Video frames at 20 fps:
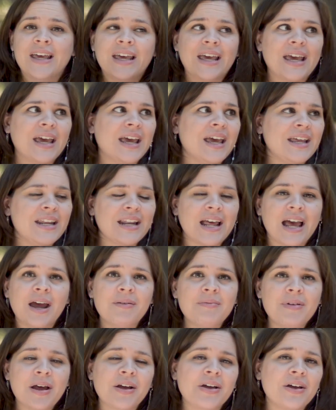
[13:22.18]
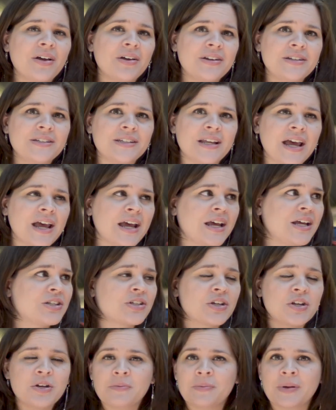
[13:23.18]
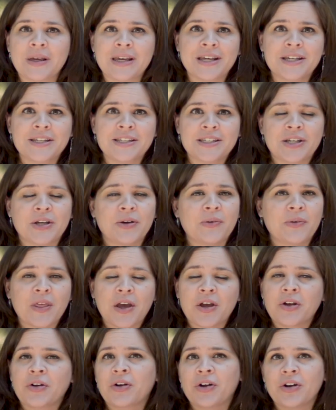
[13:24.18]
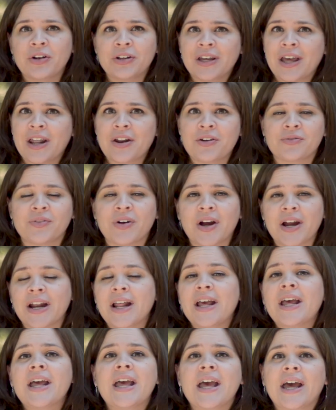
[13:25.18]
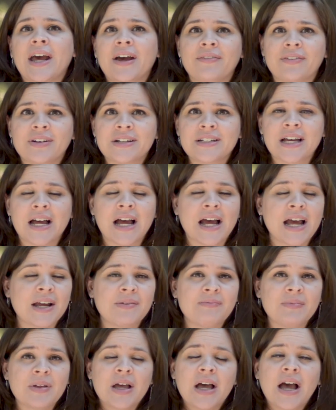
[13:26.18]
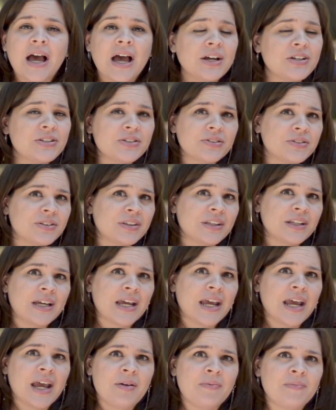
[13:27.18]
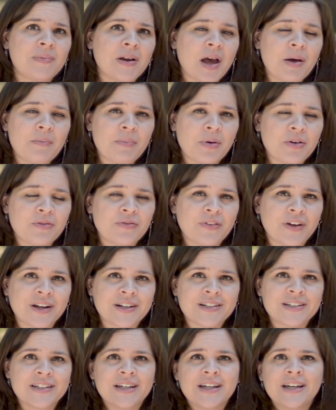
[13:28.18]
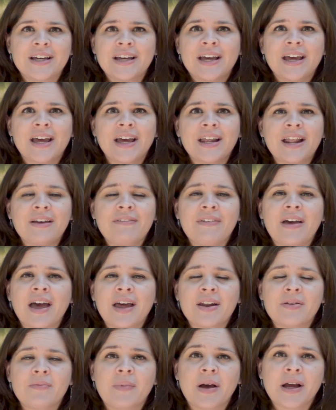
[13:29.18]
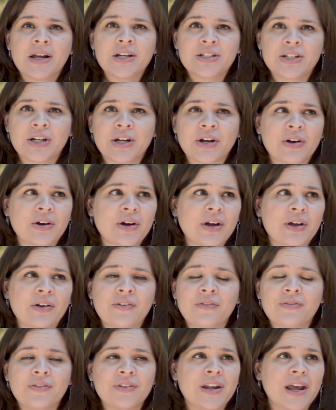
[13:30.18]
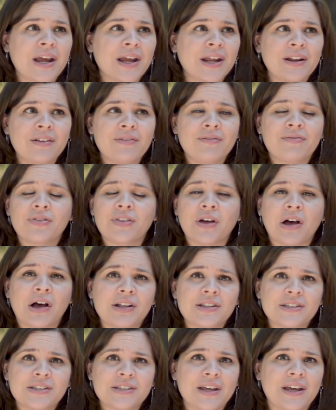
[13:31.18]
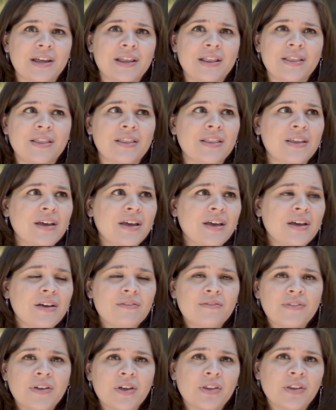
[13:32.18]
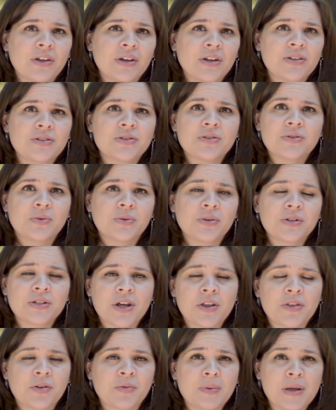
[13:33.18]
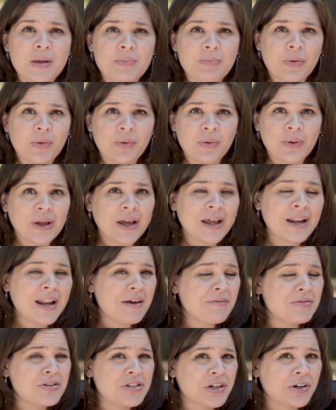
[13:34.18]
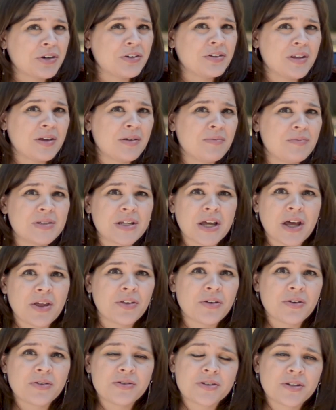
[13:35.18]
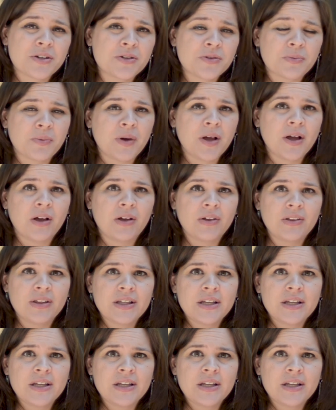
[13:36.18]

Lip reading: And I'm not going to say it's going to be easy or that you're going to get it right every time. I certainly am not perfect and have had my share of negative thoughts and feelings towards other people and have shared them to others as well.